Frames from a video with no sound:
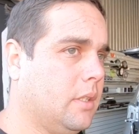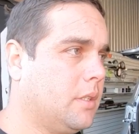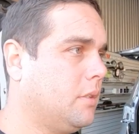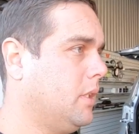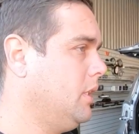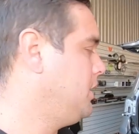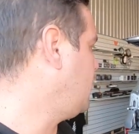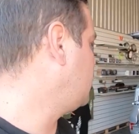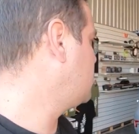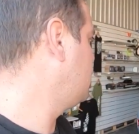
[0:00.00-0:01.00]
literally
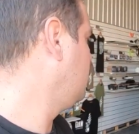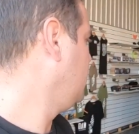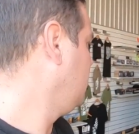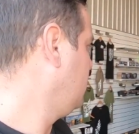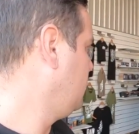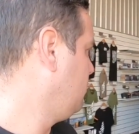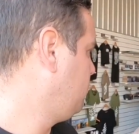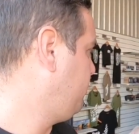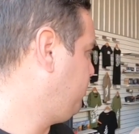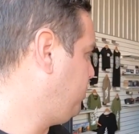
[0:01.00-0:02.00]
just
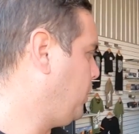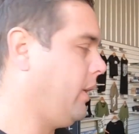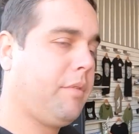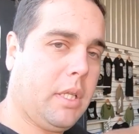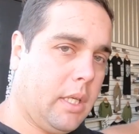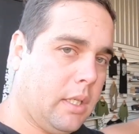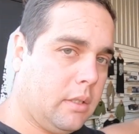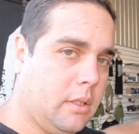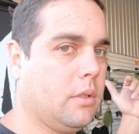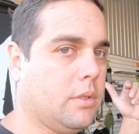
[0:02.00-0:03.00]
pull everything out
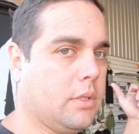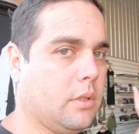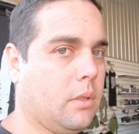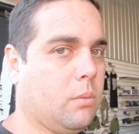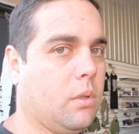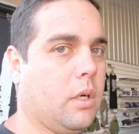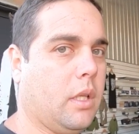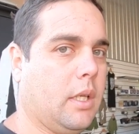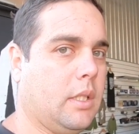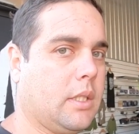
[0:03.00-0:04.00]
because there's a lot of wiring
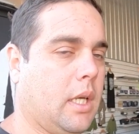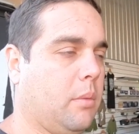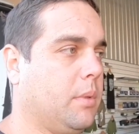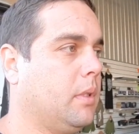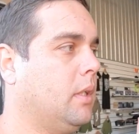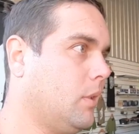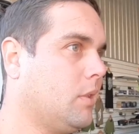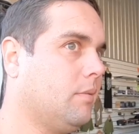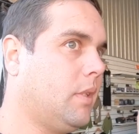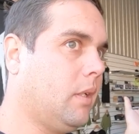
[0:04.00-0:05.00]
that needs to happen. Once
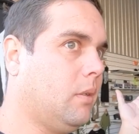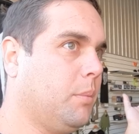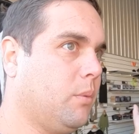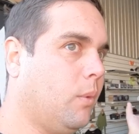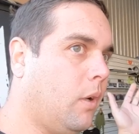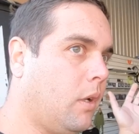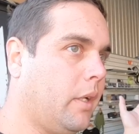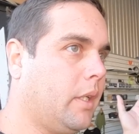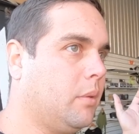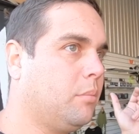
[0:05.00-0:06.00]
I've done all my
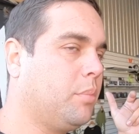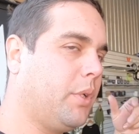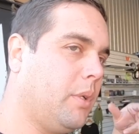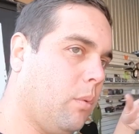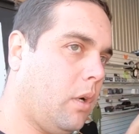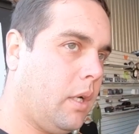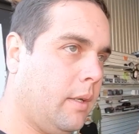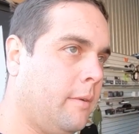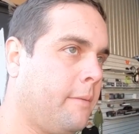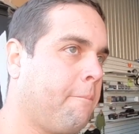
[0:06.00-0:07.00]
wiring and
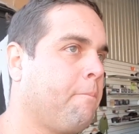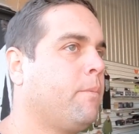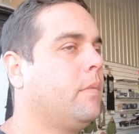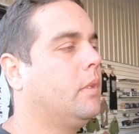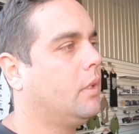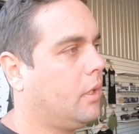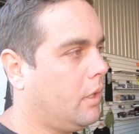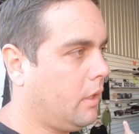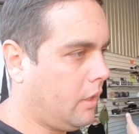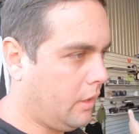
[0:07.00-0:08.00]
pre-wire,
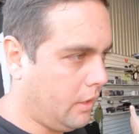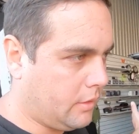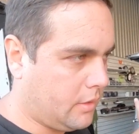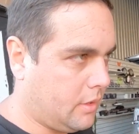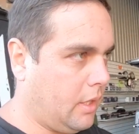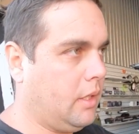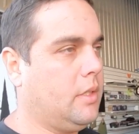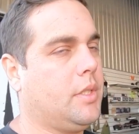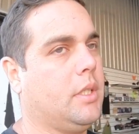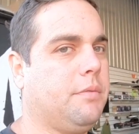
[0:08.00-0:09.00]
it's then
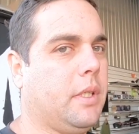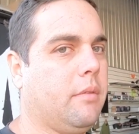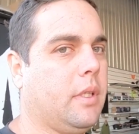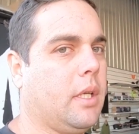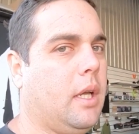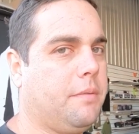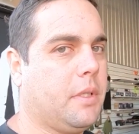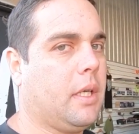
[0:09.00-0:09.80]
easier to fit everything after